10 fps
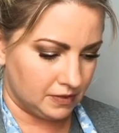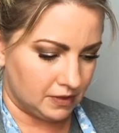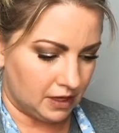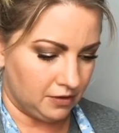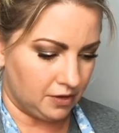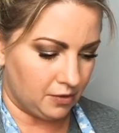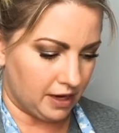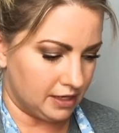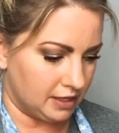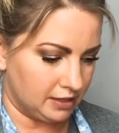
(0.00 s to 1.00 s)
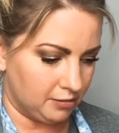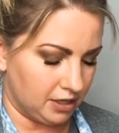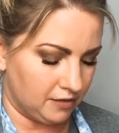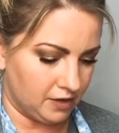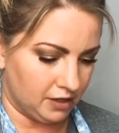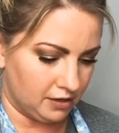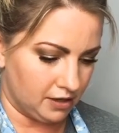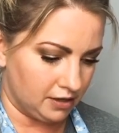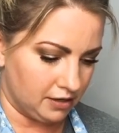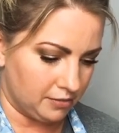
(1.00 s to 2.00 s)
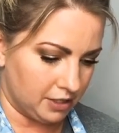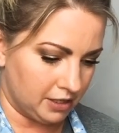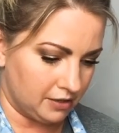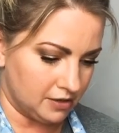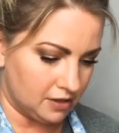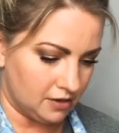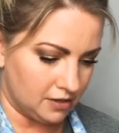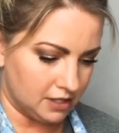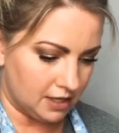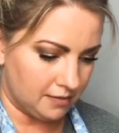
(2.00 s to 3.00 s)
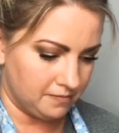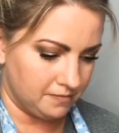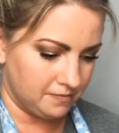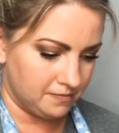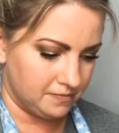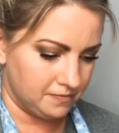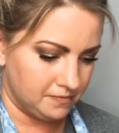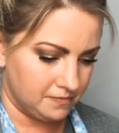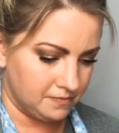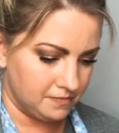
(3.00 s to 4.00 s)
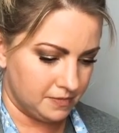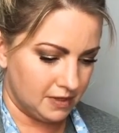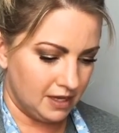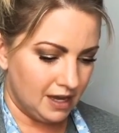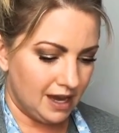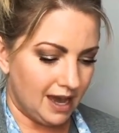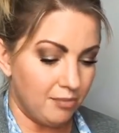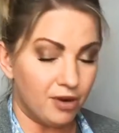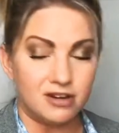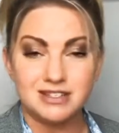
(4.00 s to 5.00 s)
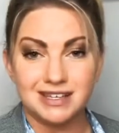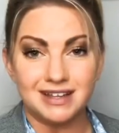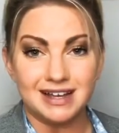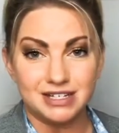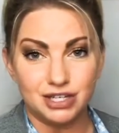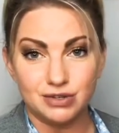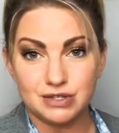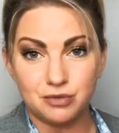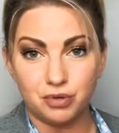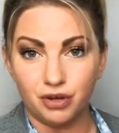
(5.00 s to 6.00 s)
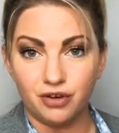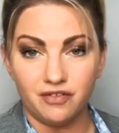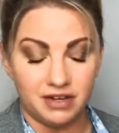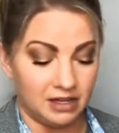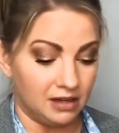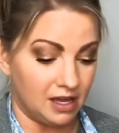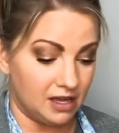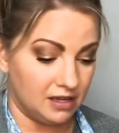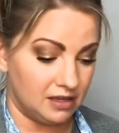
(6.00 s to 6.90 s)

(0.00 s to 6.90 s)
I don't know why I didn't get the big vanilla. I'm going to use it all the time. I personally like to use the pure vanilla.